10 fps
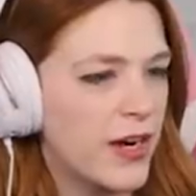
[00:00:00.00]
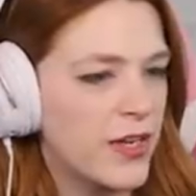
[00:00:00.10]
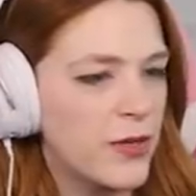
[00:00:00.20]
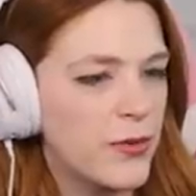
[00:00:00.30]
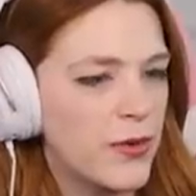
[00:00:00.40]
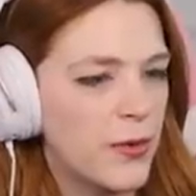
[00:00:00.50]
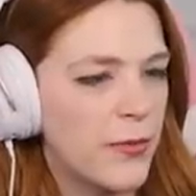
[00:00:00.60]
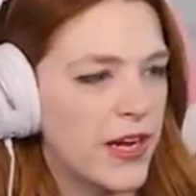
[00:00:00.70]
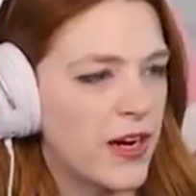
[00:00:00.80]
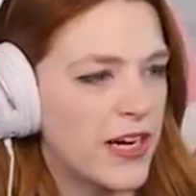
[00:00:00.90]
why are you? Oh
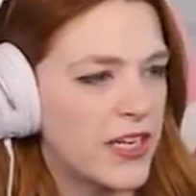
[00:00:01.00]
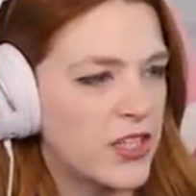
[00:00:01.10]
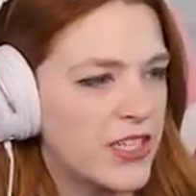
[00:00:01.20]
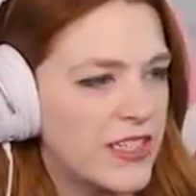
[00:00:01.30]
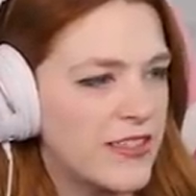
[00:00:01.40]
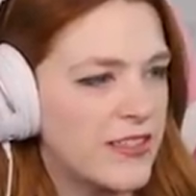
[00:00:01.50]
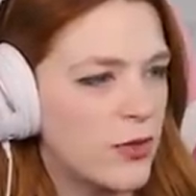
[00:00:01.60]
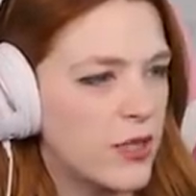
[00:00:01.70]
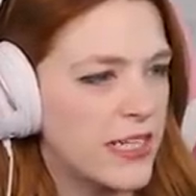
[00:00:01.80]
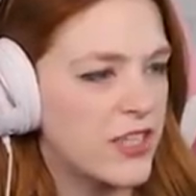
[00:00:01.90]
my gosh, he is
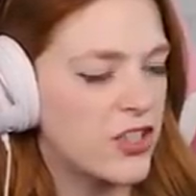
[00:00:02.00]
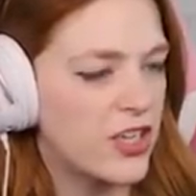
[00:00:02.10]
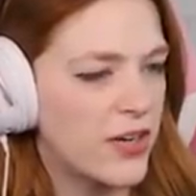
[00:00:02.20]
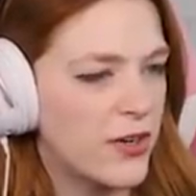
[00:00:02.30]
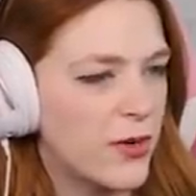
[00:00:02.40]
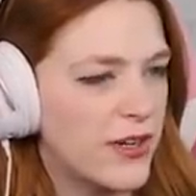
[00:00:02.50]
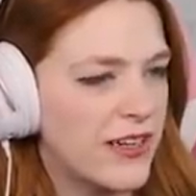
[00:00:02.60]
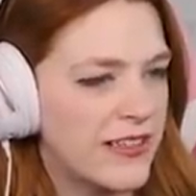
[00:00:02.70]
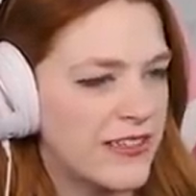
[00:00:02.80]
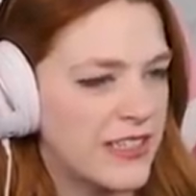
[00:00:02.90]
so glitched. I don't know
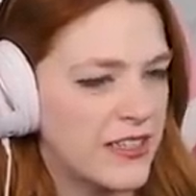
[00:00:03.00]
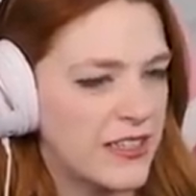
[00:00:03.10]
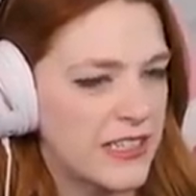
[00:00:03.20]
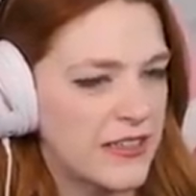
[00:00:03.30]
what his deal